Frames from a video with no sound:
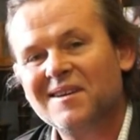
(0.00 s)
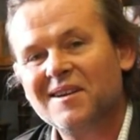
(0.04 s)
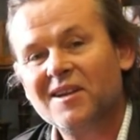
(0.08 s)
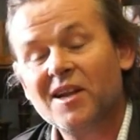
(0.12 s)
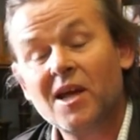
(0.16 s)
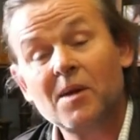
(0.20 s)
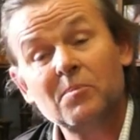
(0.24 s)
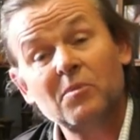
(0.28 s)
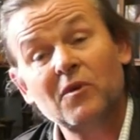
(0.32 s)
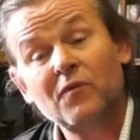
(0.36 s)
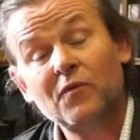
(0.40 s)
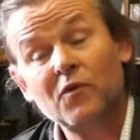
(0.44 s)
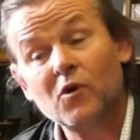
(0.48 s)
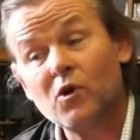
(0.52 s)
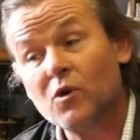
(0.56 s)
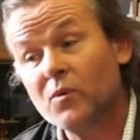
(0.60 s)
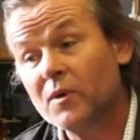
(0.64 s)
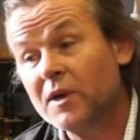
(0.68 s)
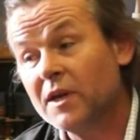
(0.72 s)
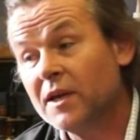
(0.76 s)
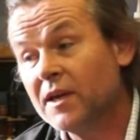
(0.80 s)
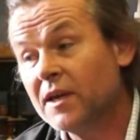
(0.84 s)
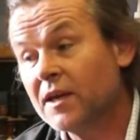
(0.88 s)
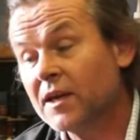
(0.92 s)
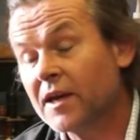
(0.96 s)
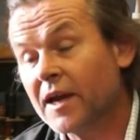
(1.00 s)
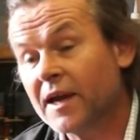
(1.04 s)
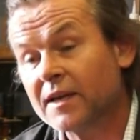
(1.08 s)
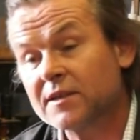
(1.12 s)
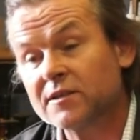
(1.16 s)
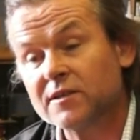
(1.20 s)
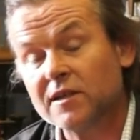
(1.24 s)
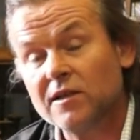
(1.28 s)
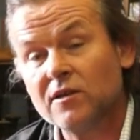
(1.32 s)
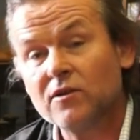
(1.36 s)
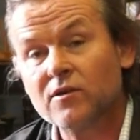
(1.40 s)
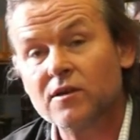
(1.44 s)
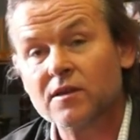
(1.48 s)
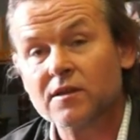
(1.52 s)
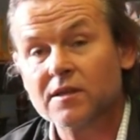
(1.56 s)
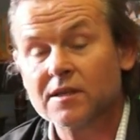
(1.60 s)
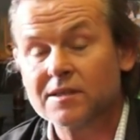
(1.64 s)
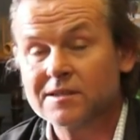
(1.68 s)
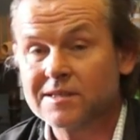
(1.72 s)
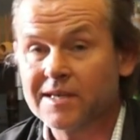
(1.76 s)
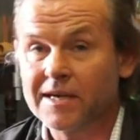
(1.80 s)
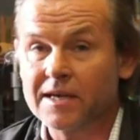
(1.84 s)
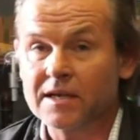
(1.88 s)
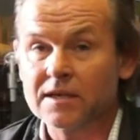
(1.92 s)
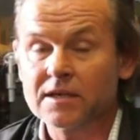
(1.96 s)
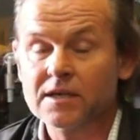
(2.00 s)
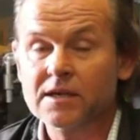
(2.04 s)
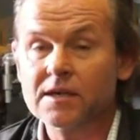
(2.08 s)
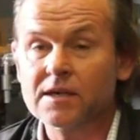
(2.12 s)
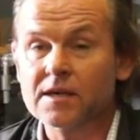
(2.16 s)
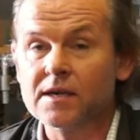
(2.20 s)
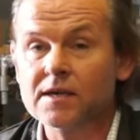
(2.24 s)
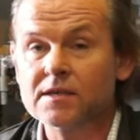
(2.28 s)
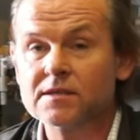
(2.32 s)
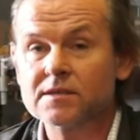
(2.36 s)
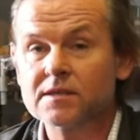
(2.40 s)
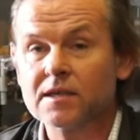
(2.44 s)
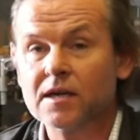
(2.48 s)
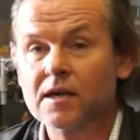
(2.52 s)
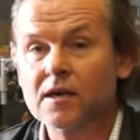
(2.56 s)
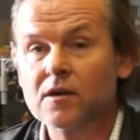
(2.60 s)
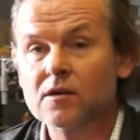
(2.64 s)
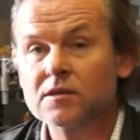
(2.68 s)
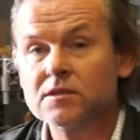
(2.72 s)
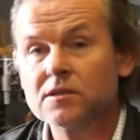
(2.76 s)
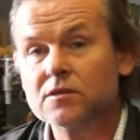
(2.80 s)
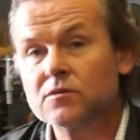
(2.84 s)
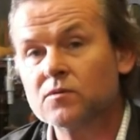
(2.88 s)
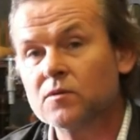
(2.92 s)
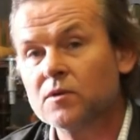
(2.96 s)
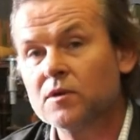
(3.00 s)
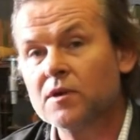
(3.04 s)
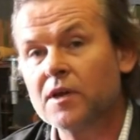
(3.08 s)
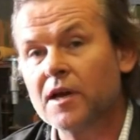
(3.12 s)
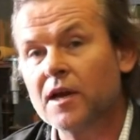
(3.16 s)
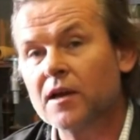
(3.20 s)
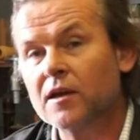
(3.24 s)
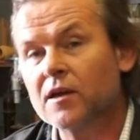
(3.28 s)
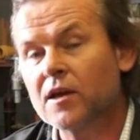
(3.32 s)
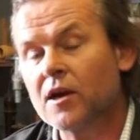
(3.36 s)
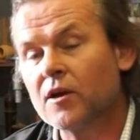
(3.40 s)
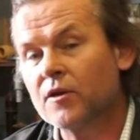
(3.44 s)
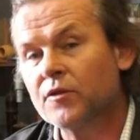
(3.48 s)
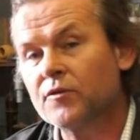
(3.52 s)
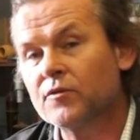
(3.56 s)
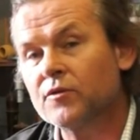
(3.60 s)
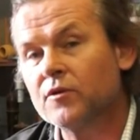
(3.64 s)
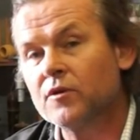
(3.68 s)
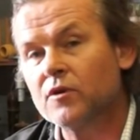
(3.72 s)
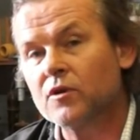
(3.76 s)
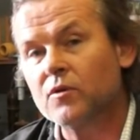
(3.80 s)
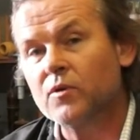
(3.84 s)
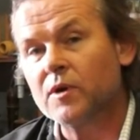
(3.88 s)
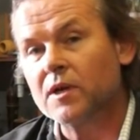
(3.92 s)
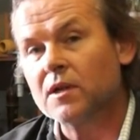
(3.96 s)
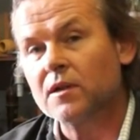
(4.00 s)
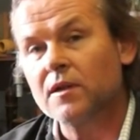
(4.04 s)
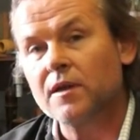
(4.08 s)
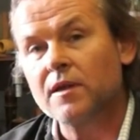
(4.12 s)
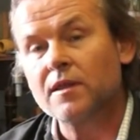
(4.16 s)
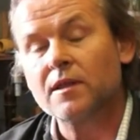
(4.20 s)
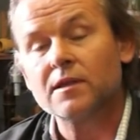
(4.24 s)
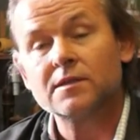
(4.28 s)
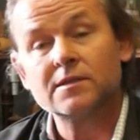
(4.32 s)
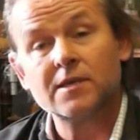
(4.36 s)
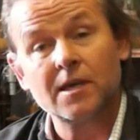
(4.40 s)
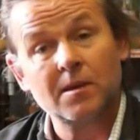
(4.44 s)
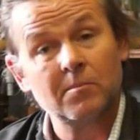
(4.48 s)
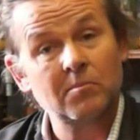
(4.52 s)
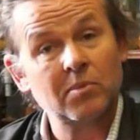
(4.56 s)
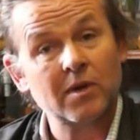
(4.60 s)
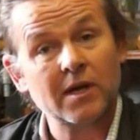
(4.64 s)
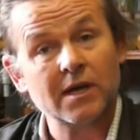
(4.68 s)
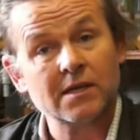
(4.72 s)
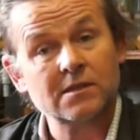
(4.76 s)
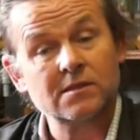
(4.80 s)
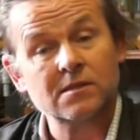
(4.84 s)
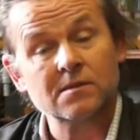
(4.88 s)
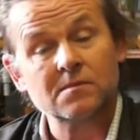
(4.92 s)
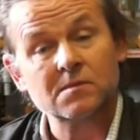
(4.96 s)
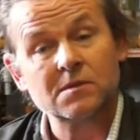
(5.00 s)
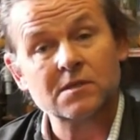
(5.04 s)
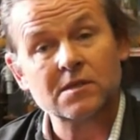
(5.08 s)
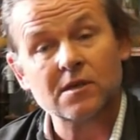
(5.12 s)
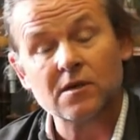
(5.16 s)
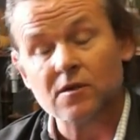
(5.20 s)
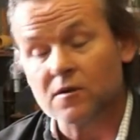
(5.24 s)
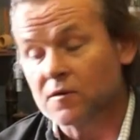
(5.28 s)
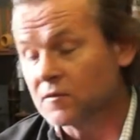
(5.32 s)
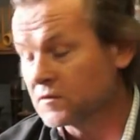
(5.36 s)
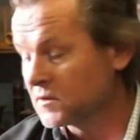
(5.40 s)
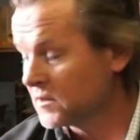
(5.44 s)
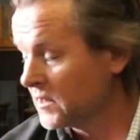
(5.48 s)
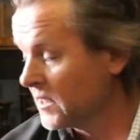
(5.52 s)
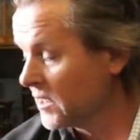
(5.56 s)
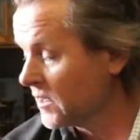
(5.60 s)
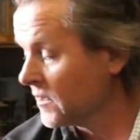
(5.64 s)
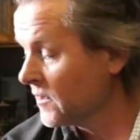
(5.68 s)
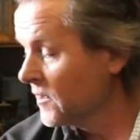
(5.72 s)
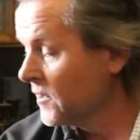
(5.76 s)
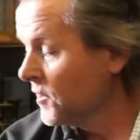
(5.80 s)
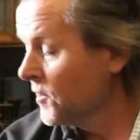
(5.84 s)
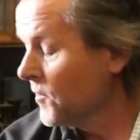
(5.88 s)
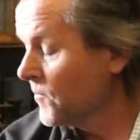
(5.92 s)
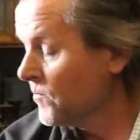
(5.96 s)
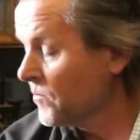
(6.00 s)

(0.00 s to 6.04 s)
Now before we actually look at the techniques, I just wanted to go through quickly the templates themselves. Now